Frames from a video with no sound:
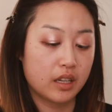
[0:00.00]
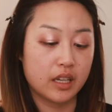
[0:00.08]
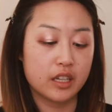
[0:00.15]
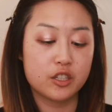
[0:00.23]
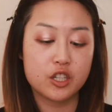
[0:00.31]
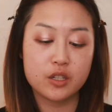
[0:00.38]

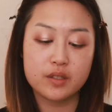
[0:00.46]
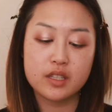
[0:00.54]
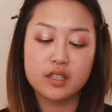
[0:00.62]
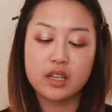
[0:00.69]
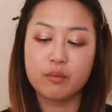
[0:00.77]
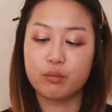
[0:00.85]
And she
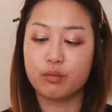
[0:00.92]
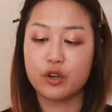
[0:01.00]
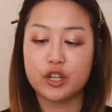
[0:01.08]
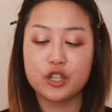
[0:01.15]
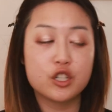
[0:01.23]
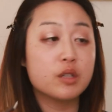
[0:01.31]
uses a
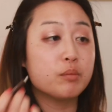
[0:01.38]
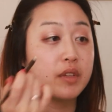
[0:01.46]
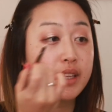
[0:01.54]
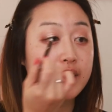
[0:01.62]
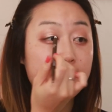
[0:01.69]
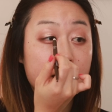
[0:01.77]
brush to
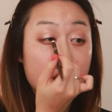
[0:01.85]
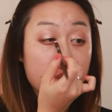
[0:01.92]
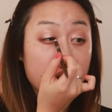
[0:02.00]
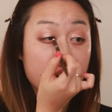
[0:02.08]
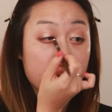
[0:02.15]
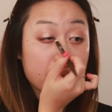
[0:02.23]
blend that
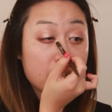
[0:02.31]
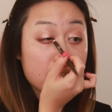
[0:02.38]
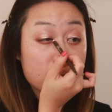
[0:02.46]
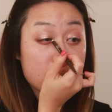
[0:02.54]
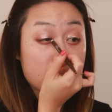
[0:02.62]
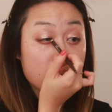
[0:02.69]
out, but I'm gonna
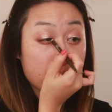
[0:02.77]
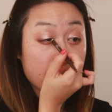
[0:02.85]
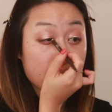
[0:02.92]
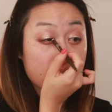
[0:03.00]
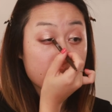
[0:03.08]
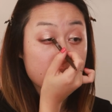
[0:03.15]
use the
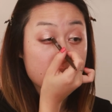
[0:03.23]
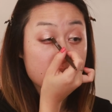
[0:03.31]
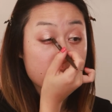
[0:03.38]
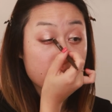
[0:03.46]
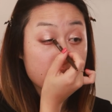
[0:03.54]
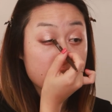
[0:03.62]
back of this
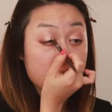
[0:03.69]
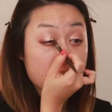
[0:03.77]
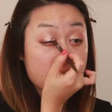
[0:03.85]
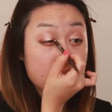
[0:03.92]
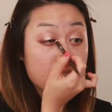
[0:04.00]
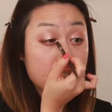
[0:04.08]
smudgy
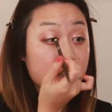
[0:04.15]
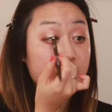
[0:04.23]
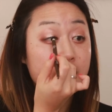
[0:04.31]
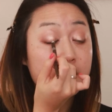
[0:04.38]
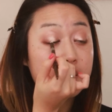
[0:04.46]
stick.